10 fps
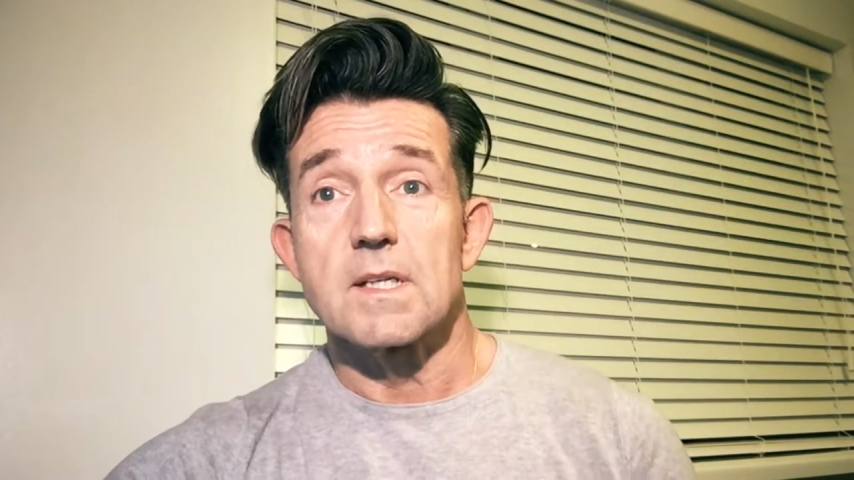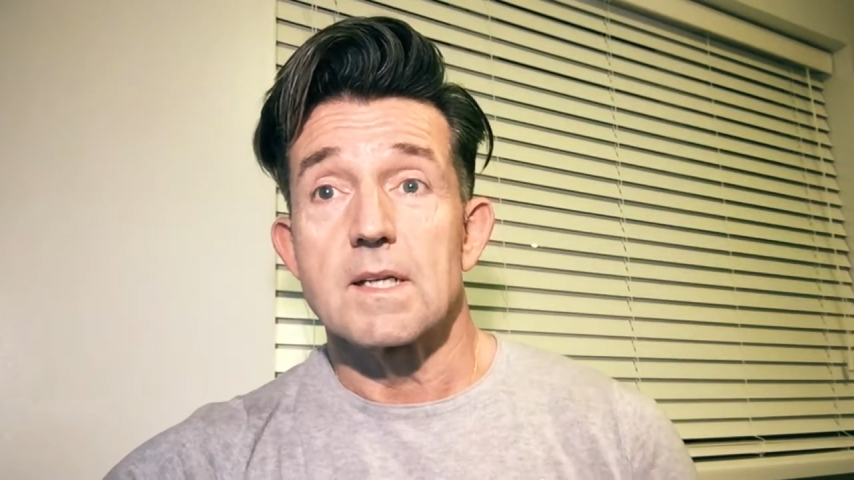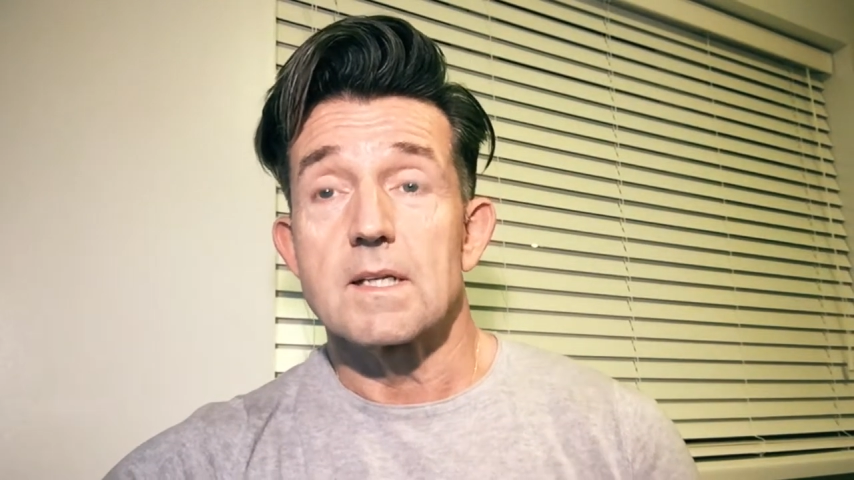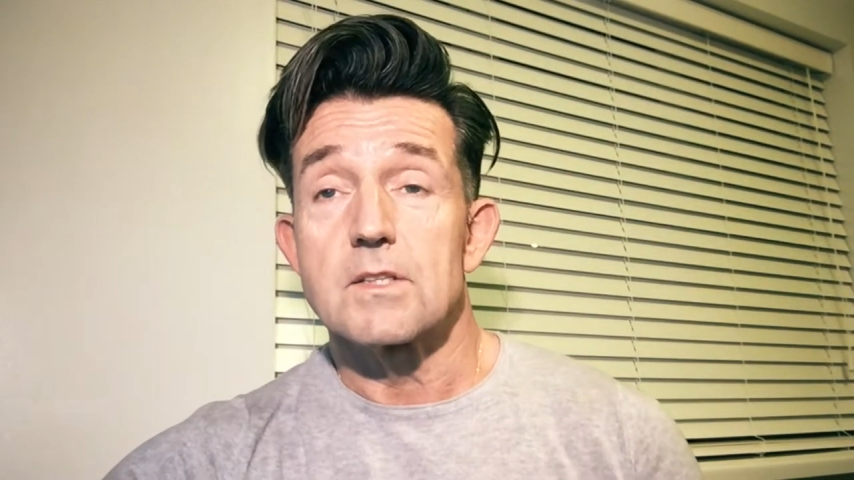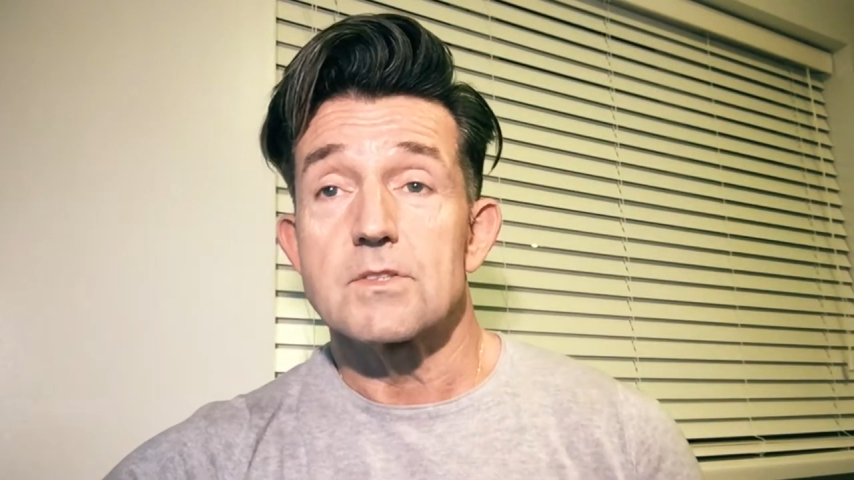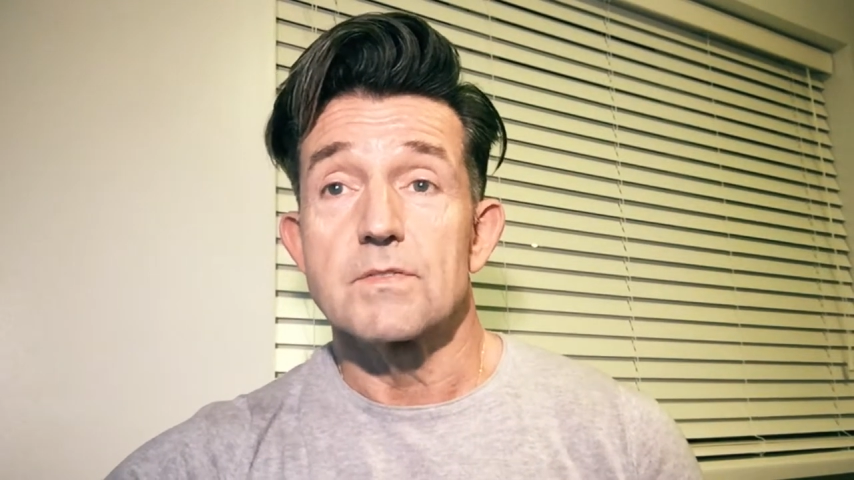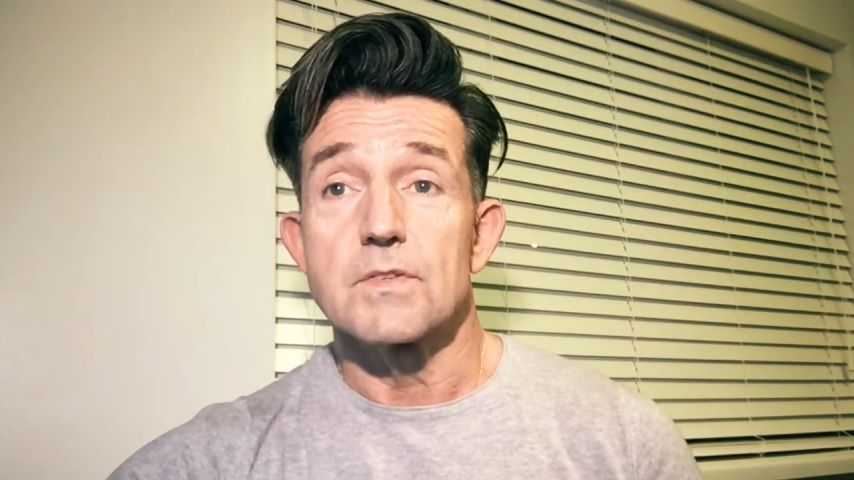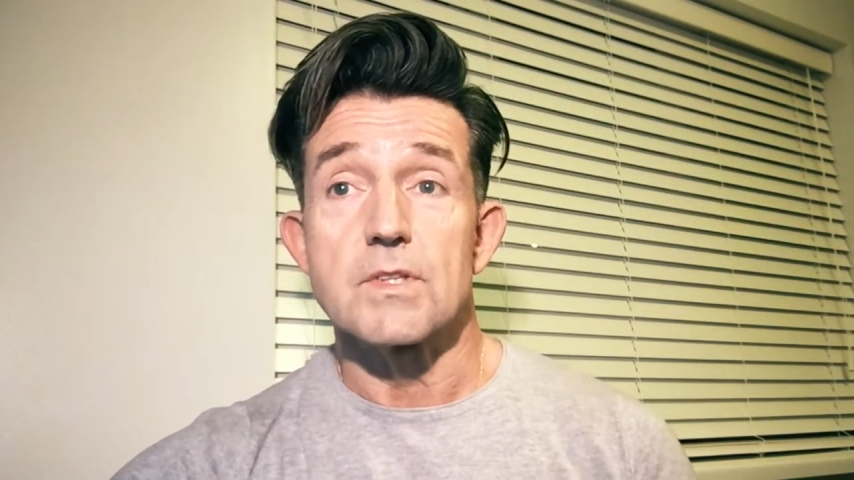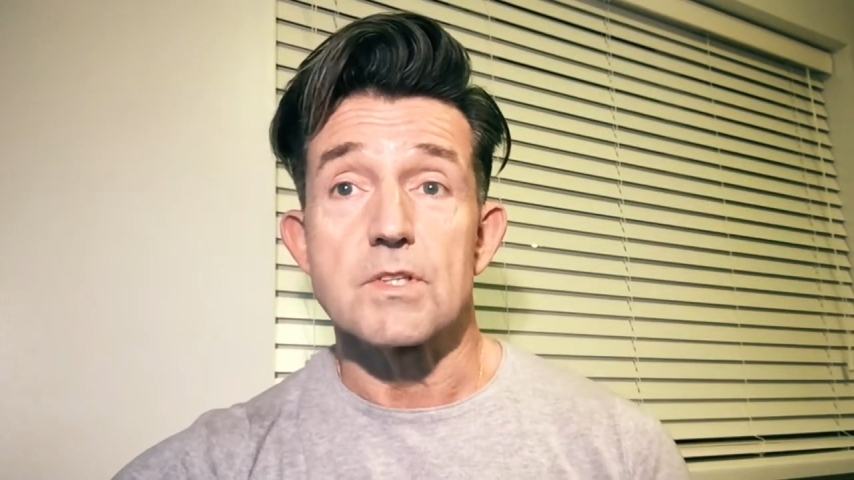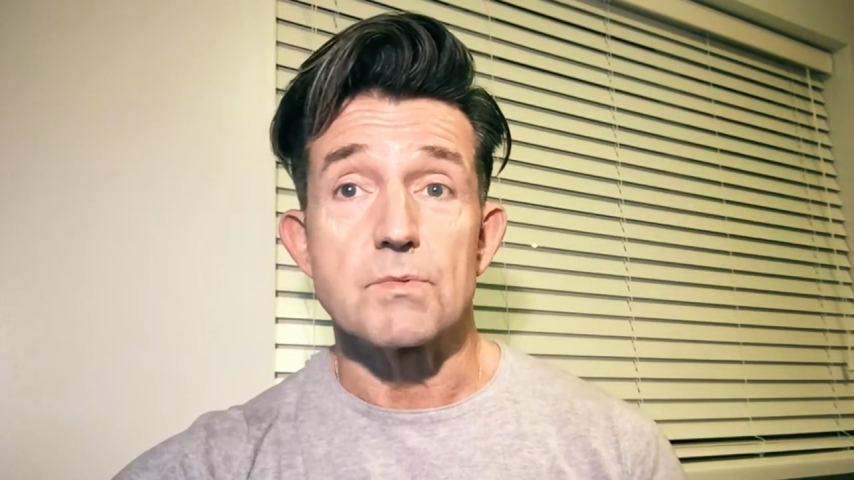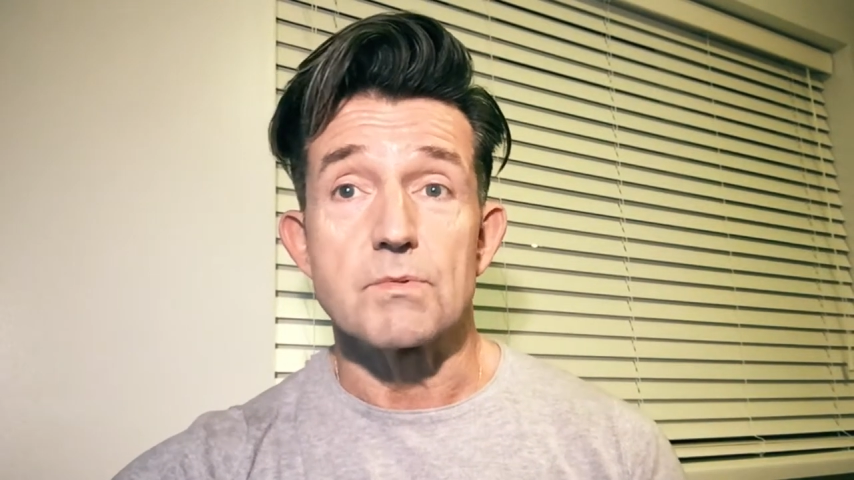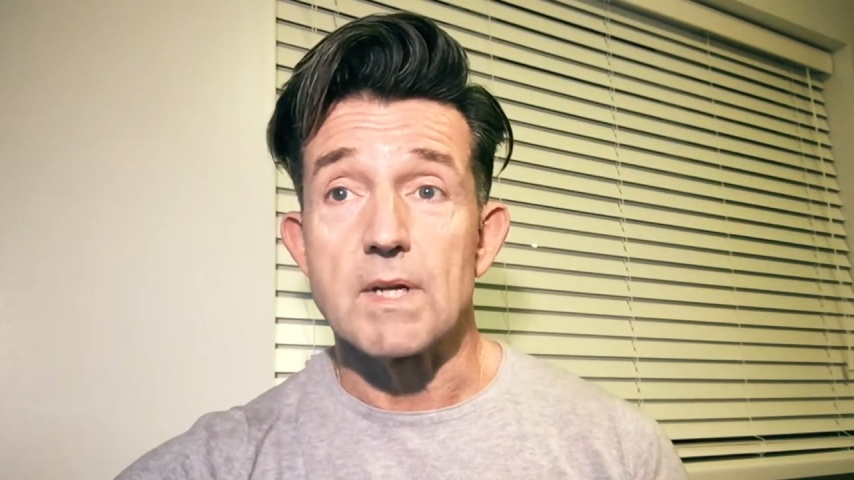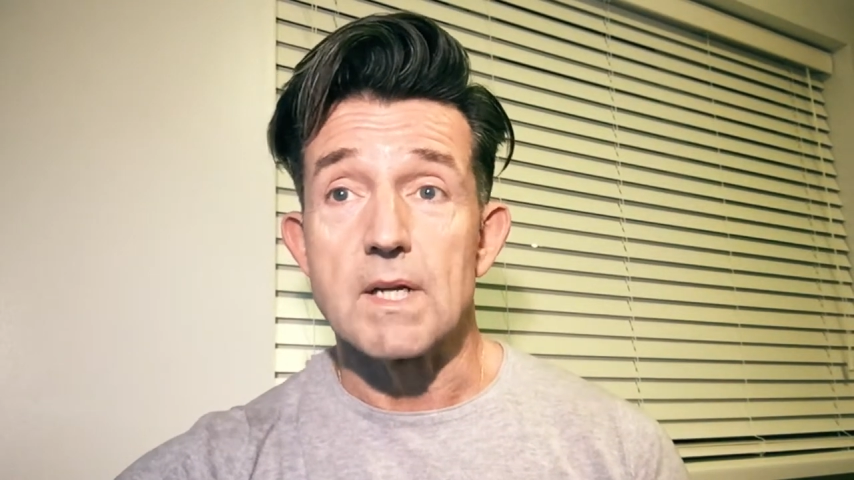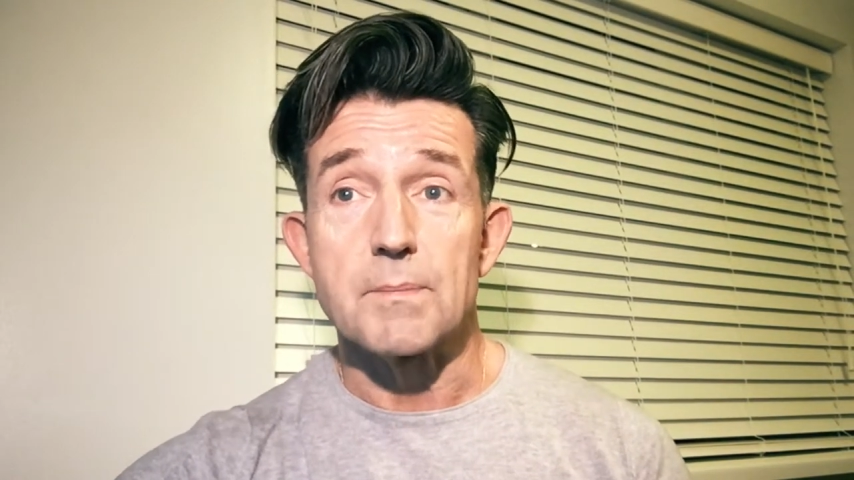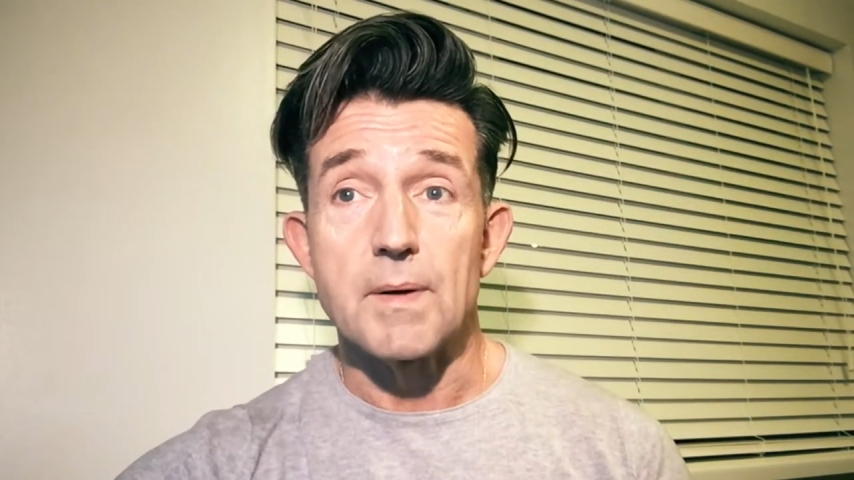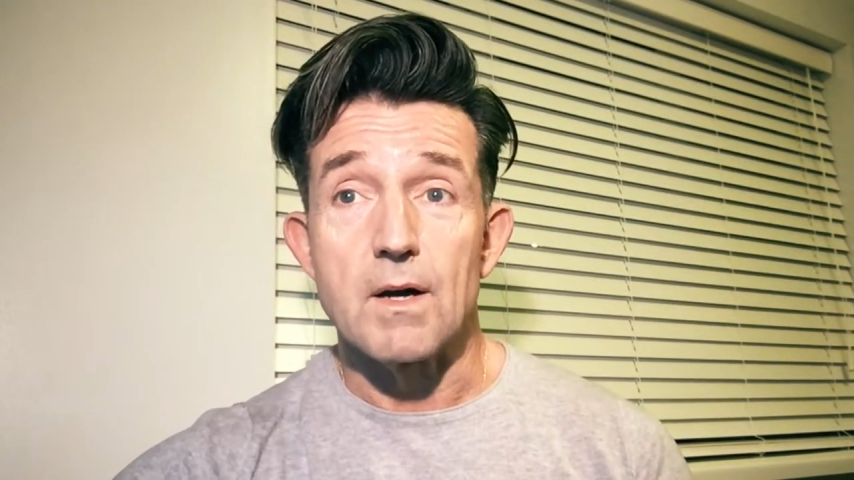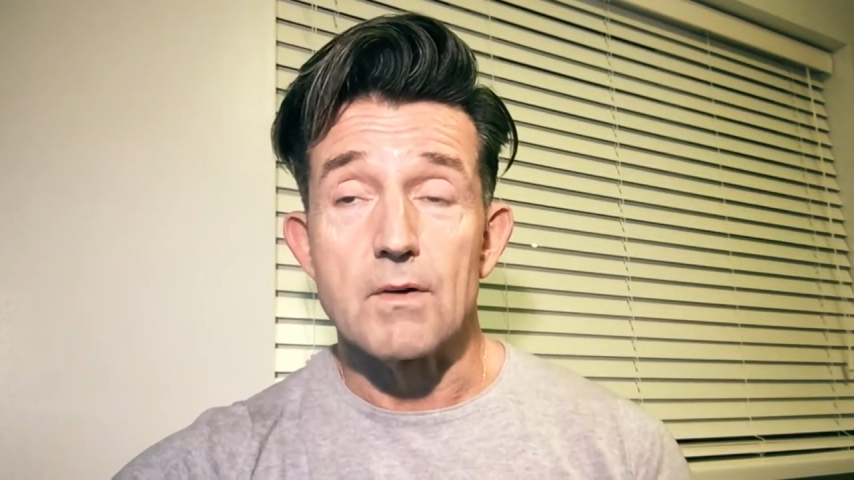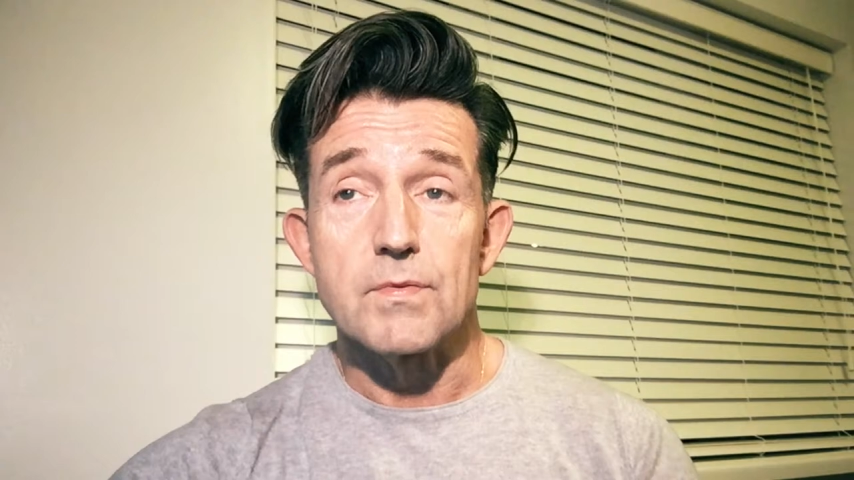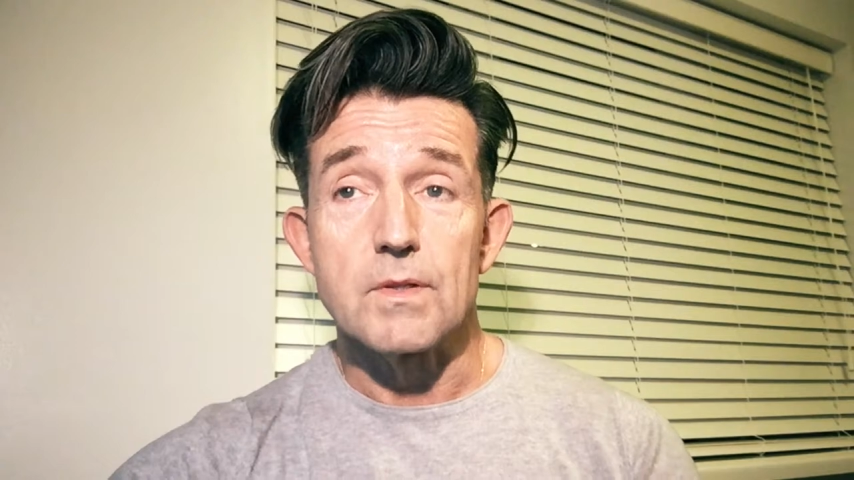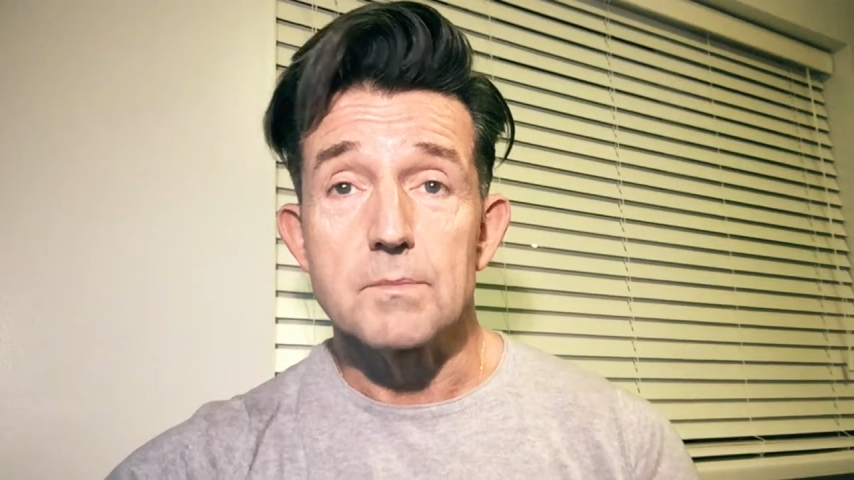like lots of others, were really
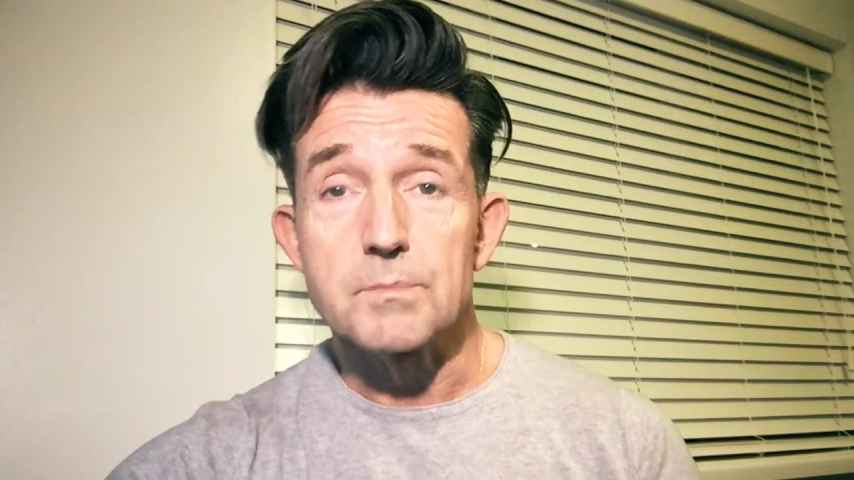powerful,